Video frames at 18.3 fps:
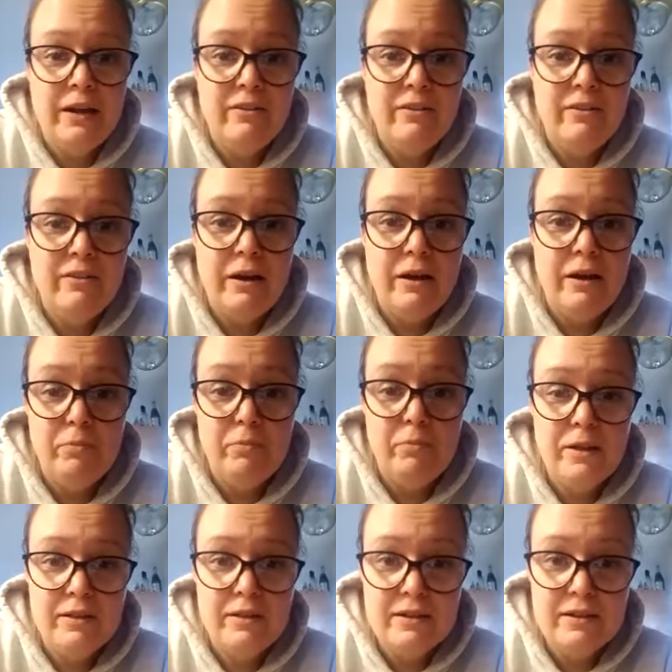So I was
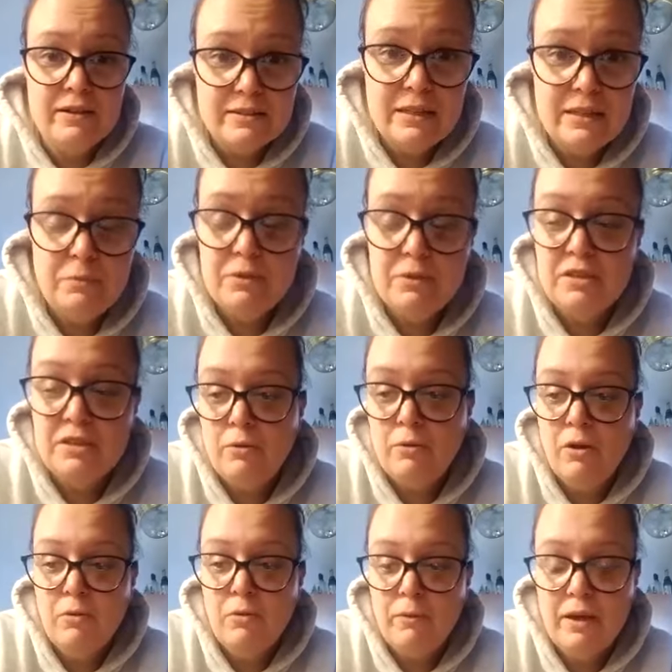barely asleep when she
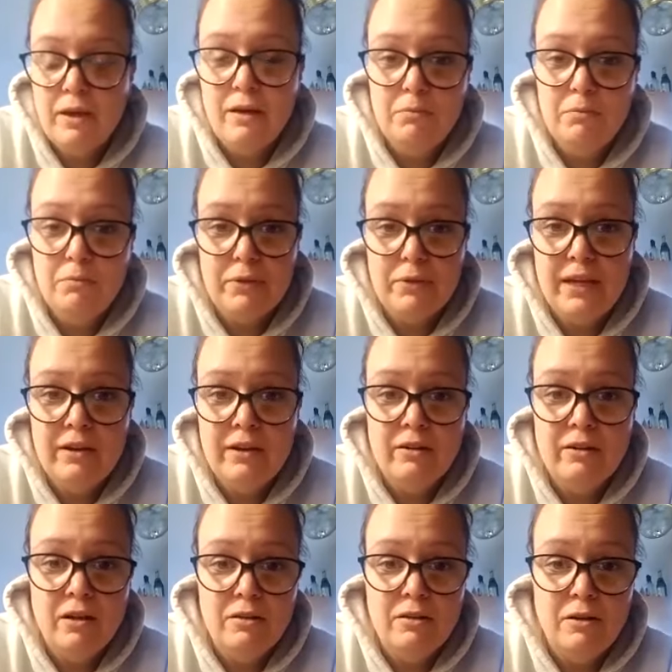woke me up bleeding
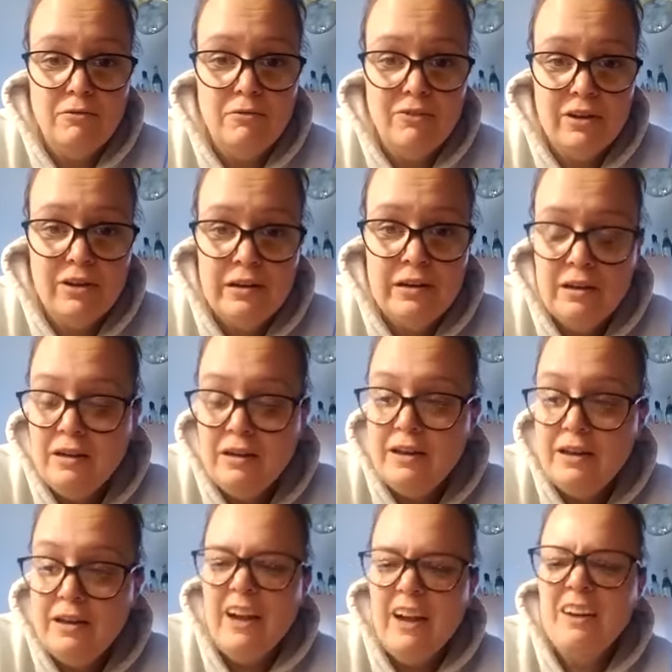all over.
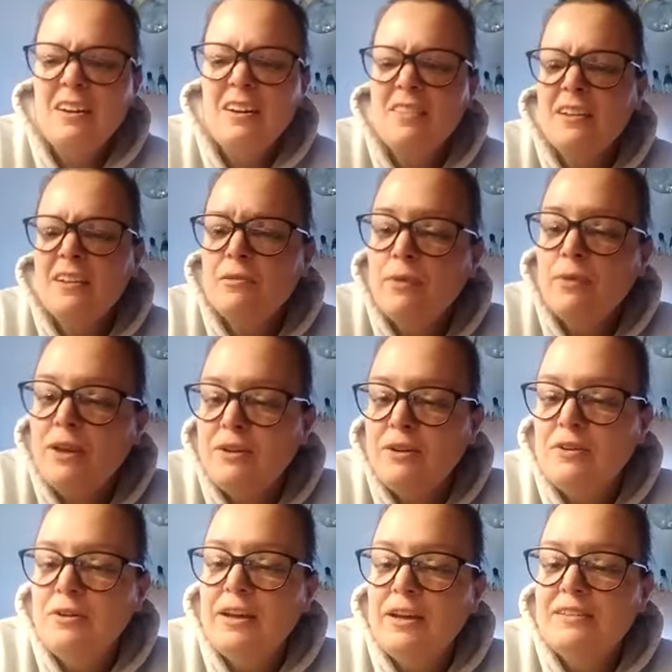I heard this weird
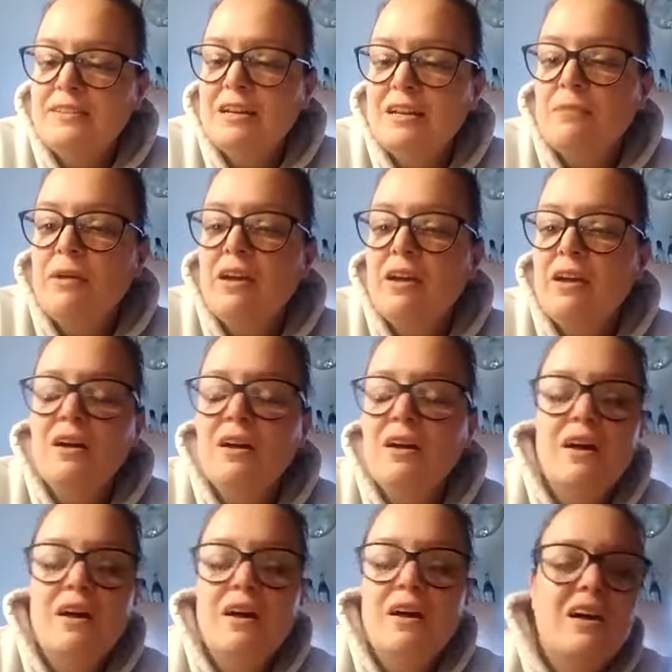noise and I'm like,
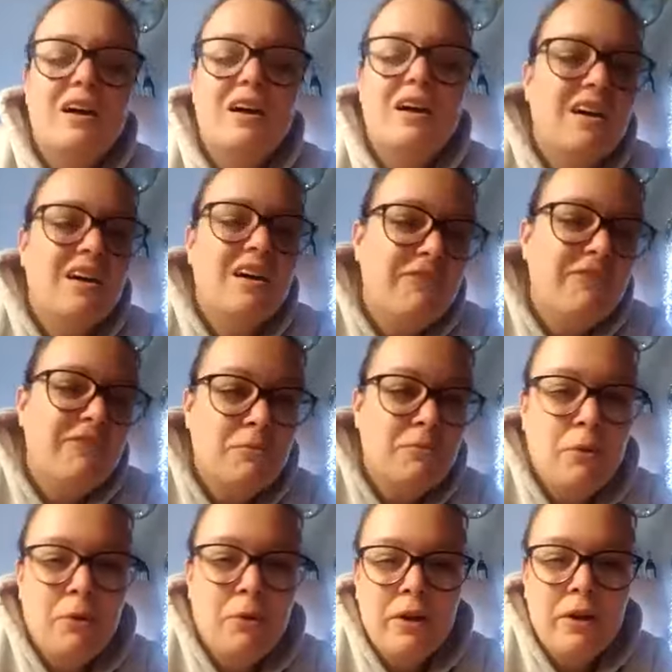if it's
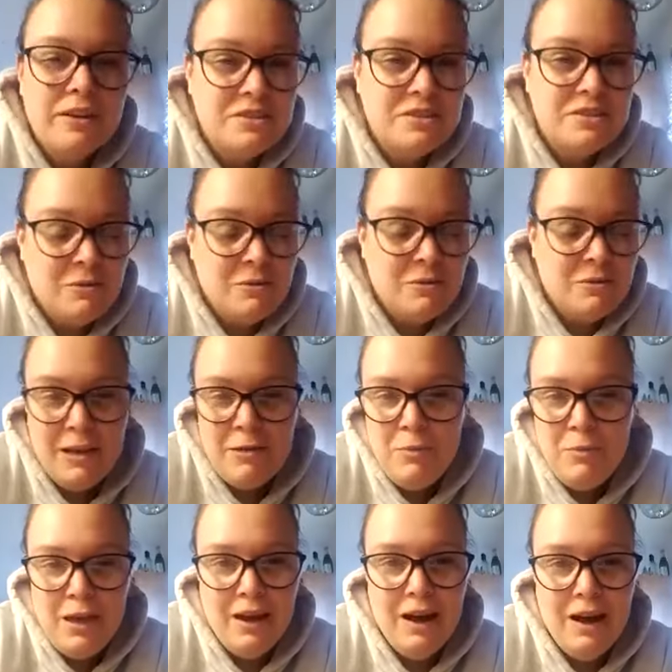important, she'll wake
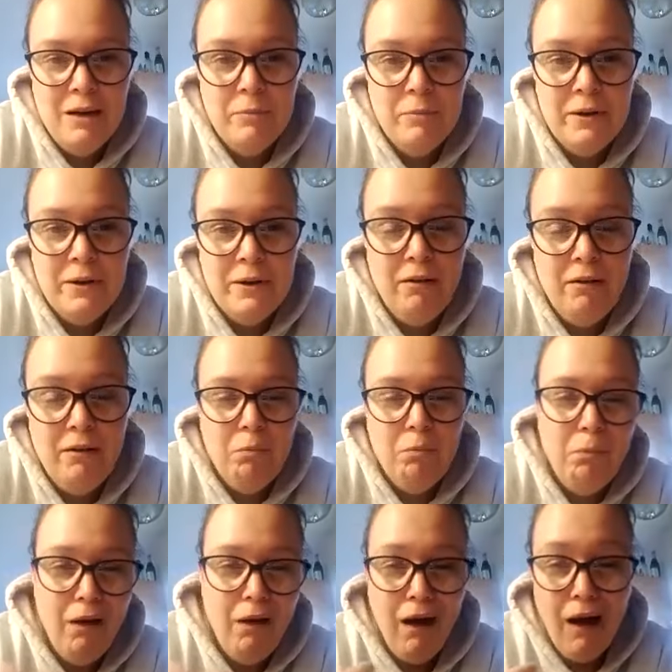me up. And
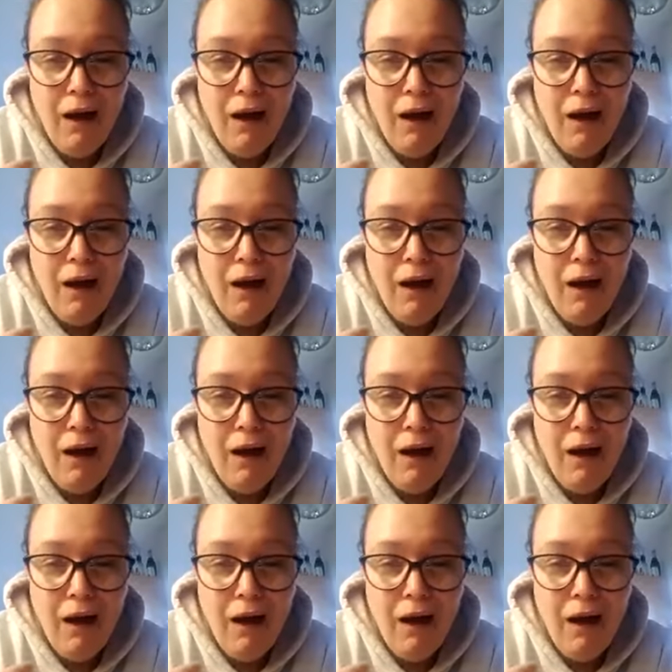Mom!